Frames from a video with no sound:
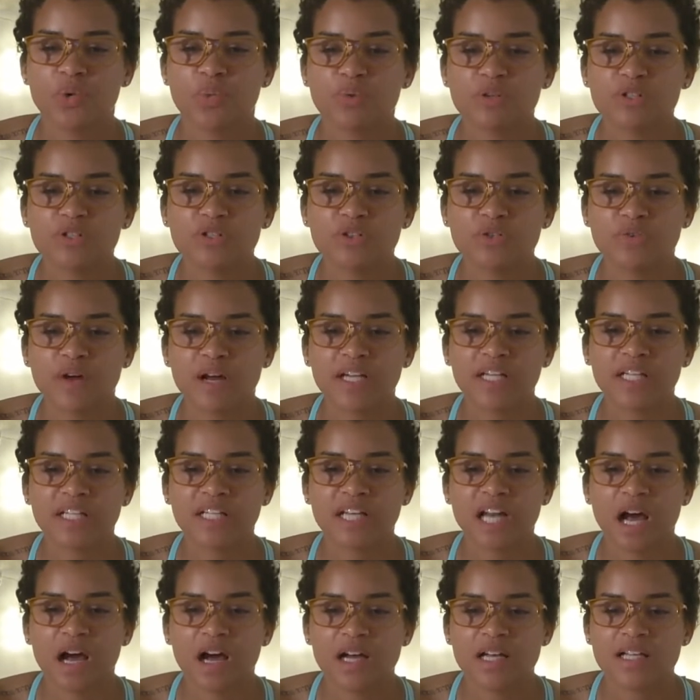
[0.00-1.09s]
we do
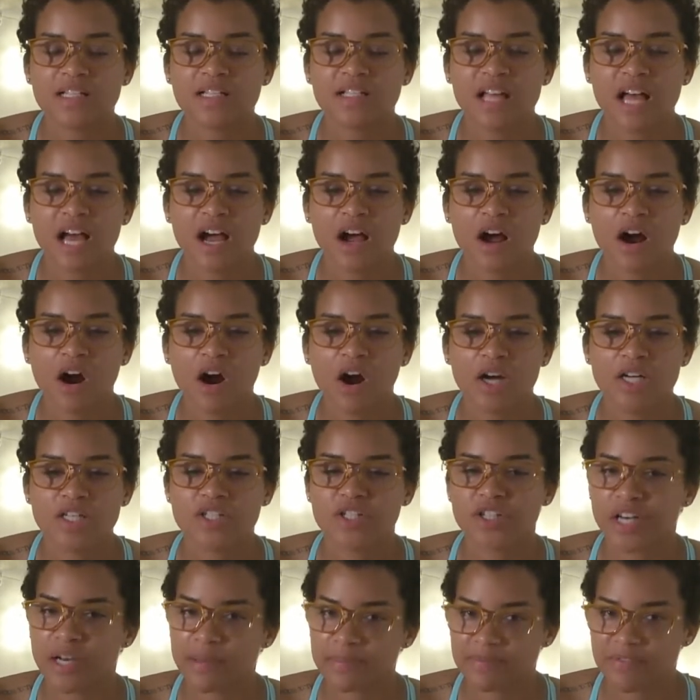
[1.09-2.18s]
recognize that our
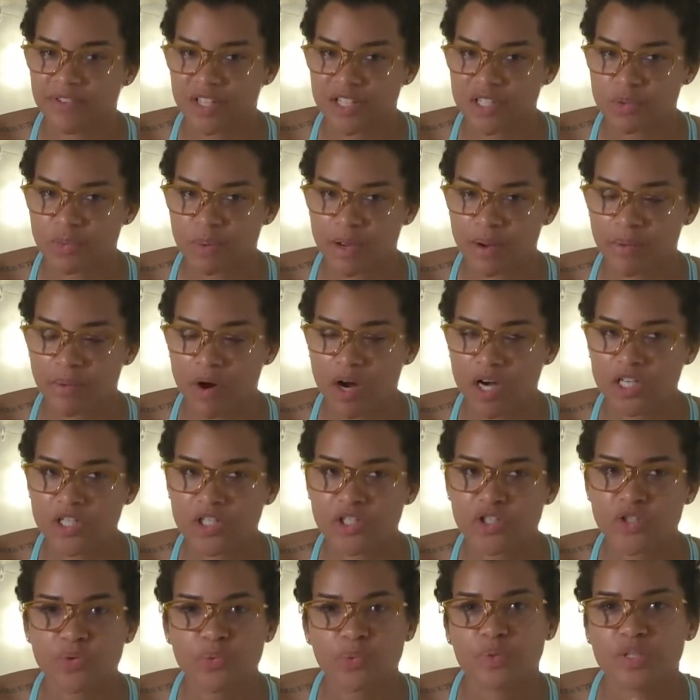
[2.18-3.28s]
Instagram feed is
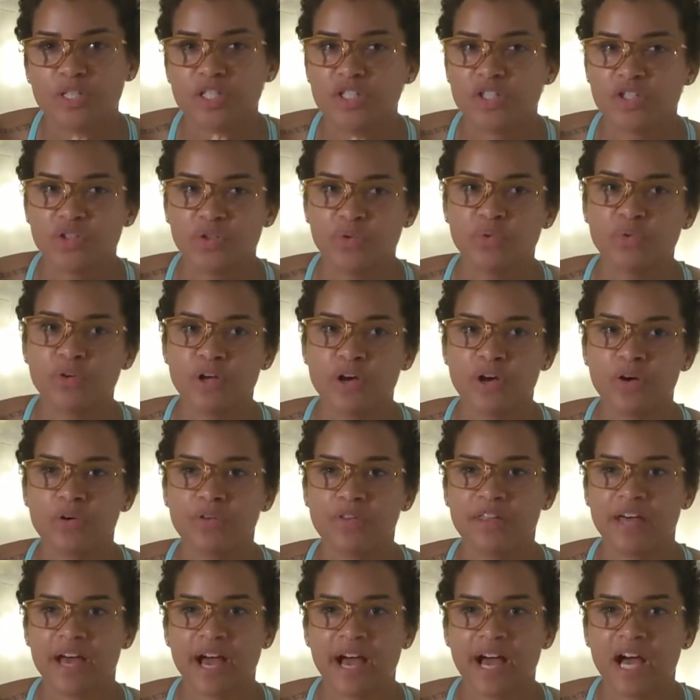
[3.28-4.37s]
whitewashed. We do know
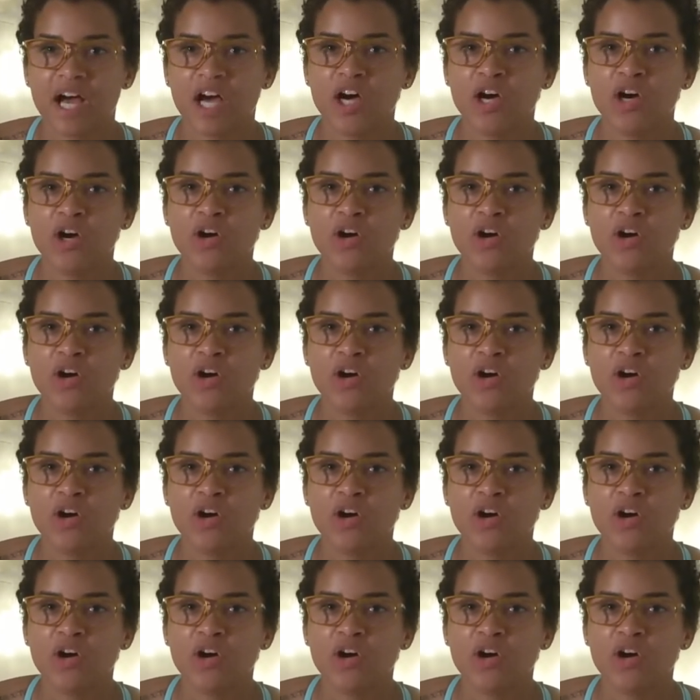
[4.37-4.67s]
that,